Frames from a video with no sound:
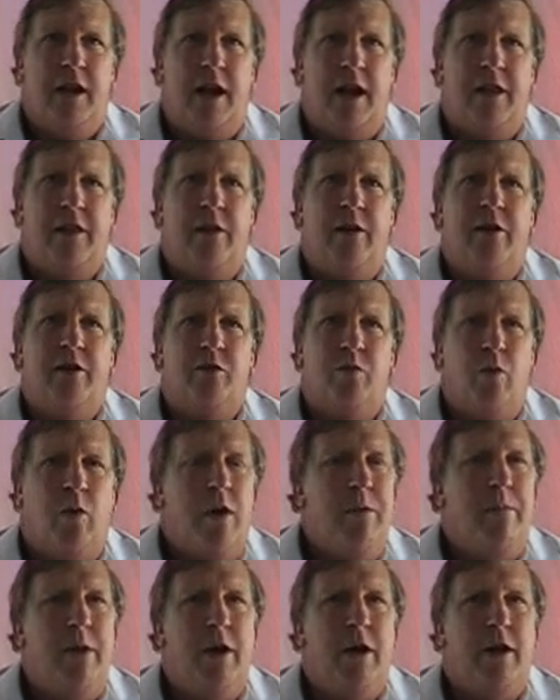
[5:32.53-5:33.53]
And there is
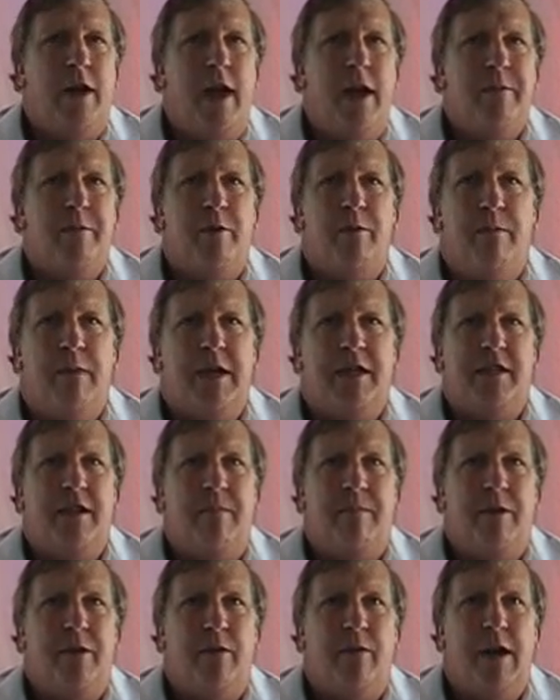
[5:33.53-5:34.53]
one pair cable mixed
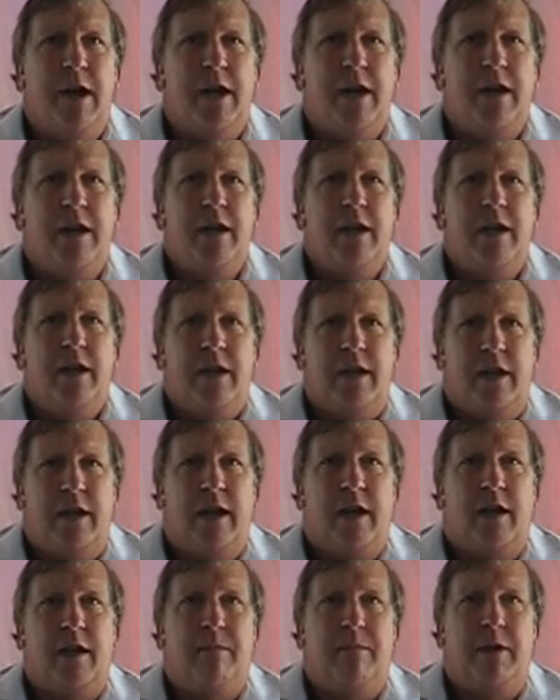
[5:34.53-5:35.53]
up in the rig
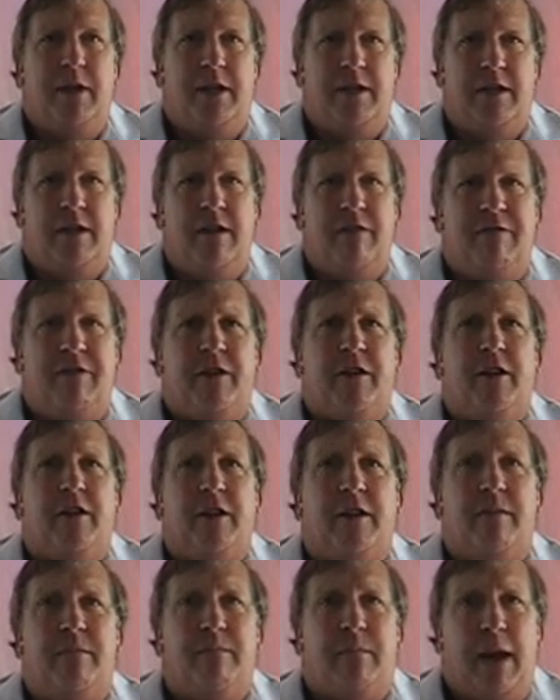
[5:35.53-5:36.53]
it can be
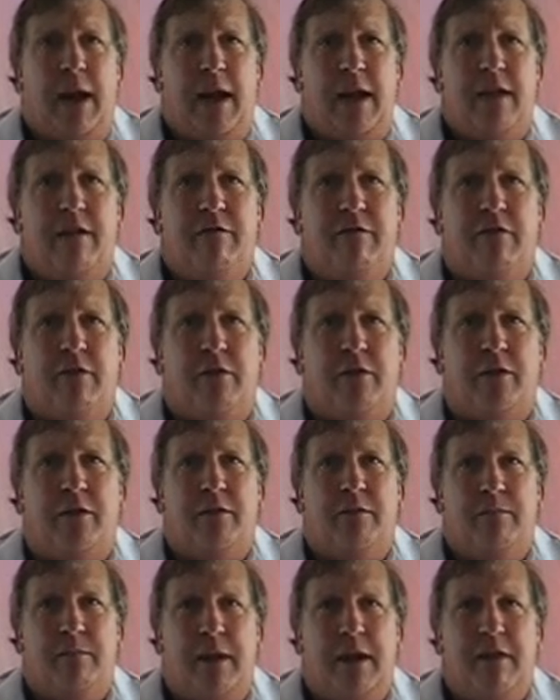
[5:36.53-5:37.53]
difficultly painful.
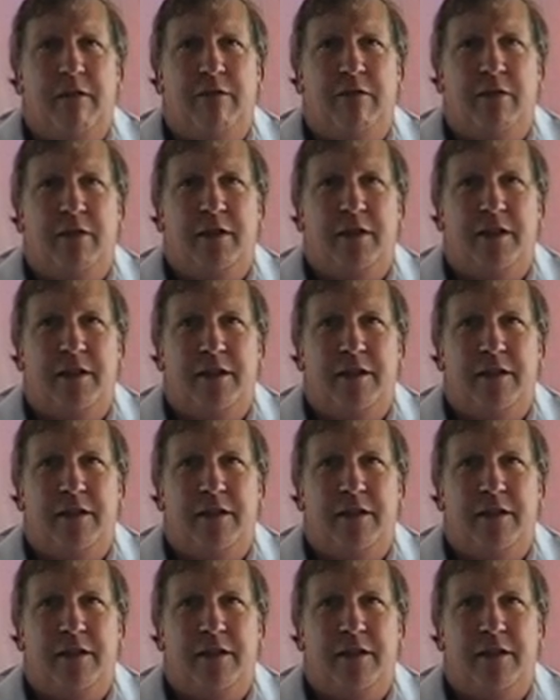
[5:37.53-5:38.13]
Painfully.